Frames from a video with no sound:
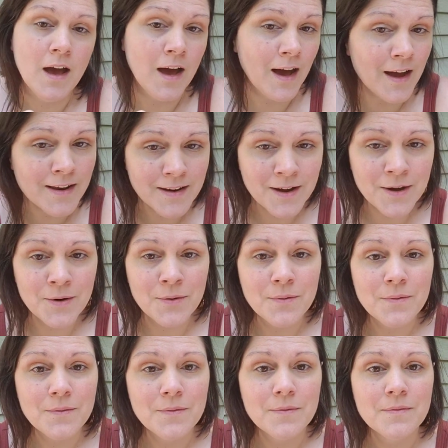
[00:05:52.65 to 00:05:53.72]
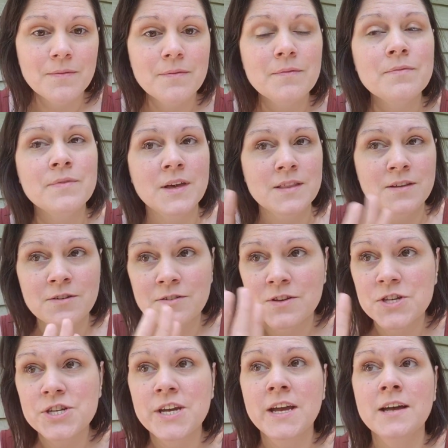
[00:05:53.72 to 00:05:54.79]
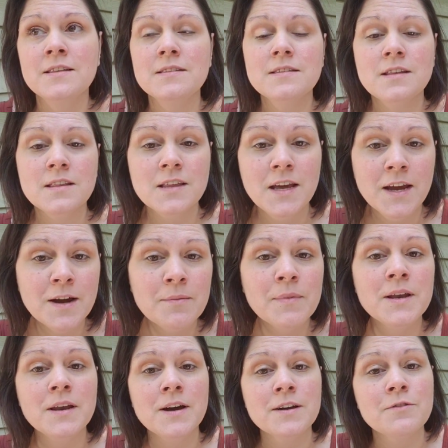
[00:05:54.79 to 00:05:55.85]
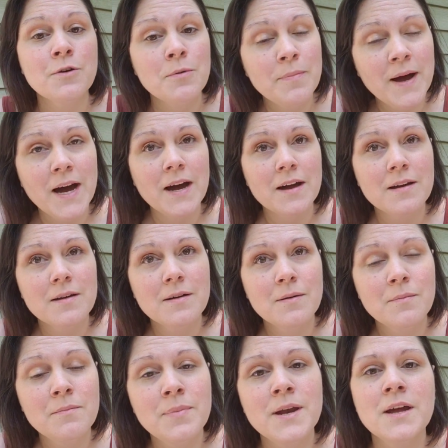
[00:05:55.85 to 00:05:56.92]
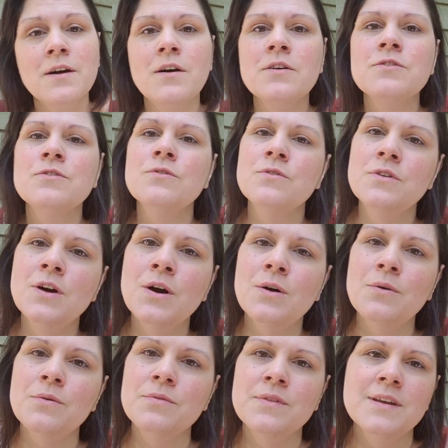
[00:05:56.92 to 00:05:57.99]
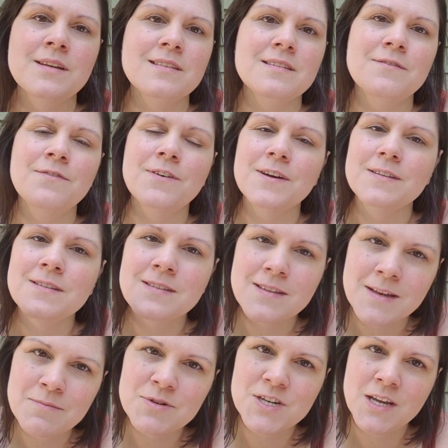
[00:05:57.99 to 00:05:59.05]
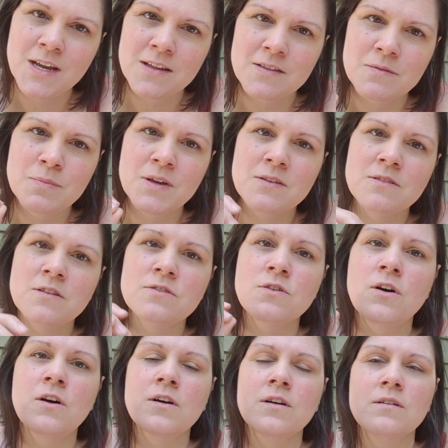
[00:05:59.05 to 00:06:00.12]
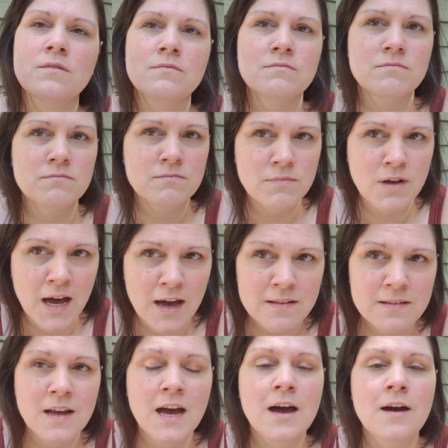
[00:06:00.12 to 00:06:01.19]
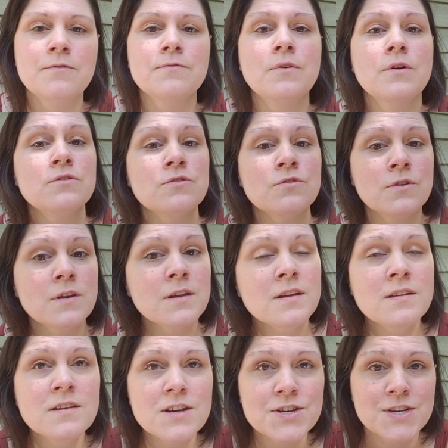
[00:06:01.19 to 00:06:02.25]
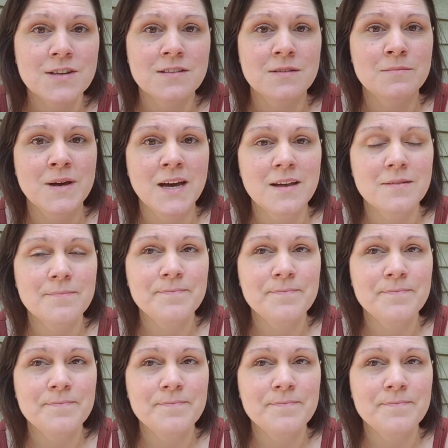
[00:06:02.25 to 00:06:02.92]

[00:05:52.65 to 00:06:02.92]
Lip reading: I know that there's a chance that the hair might not grow back, but I also know that it's a very slim chance because the dog has to have certain conditions met.